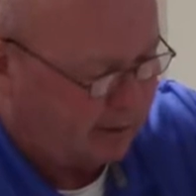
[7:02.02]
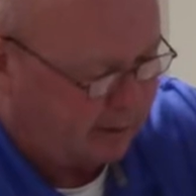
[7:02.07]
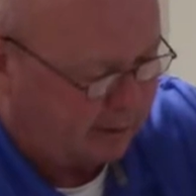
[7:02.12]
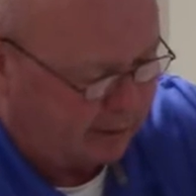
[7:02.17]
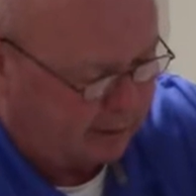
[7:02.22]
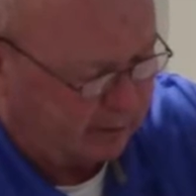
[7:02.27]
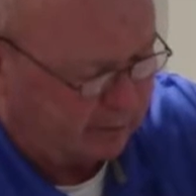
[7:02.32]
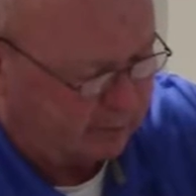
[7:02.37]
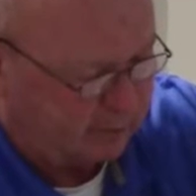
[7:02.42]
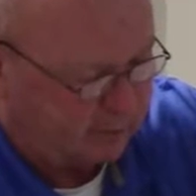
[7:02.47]

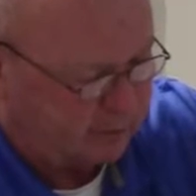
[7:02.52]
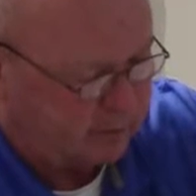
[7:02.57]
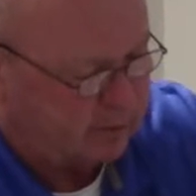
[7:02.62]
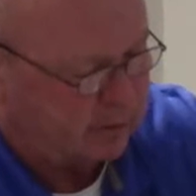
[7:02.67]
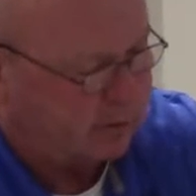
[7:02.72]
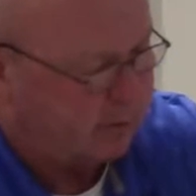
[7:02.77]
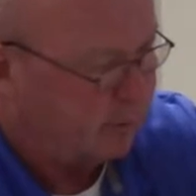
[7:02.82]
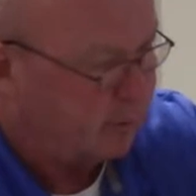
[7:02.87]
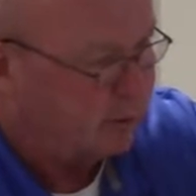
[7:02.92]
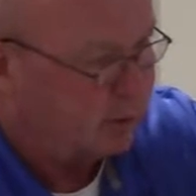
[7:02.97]
conductors,
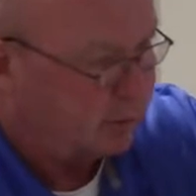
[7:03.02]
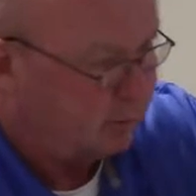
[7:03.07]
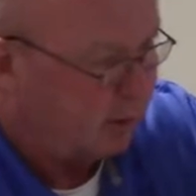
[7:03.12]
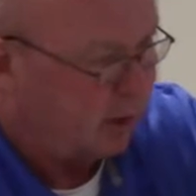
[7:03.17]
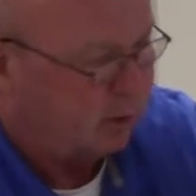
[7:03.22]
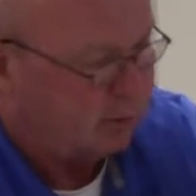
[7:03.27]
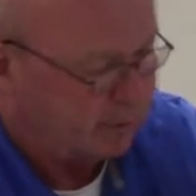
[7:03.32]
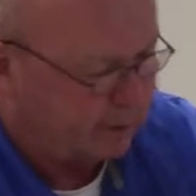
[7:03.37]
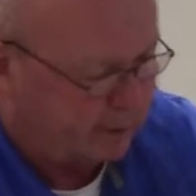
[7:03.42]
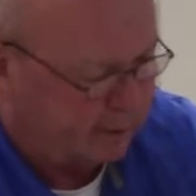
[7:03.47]
or the
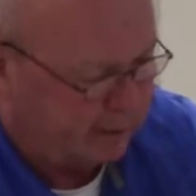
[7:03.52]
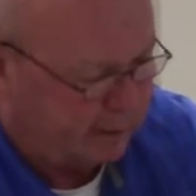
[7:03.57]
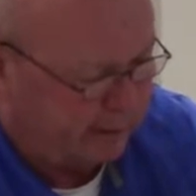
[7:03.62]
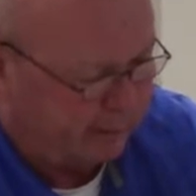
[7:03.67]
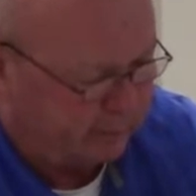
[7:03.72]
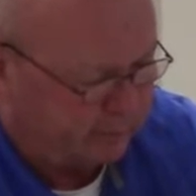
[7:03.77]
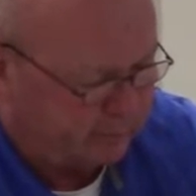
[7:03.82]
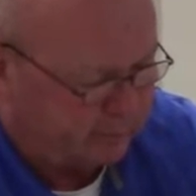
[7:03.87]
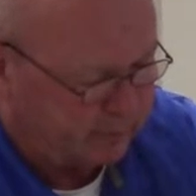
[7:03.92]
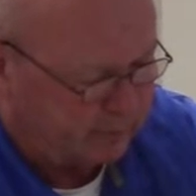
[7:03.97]
smaller
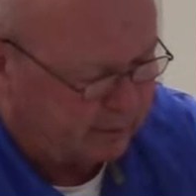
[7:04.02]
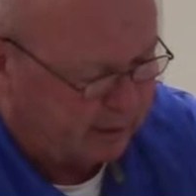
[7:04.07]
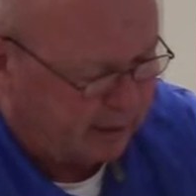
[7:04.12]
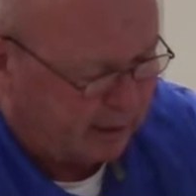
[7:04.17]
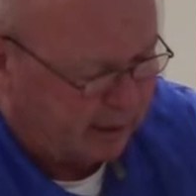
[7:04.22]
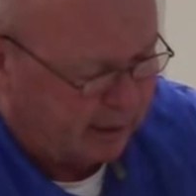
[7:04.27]
conductors,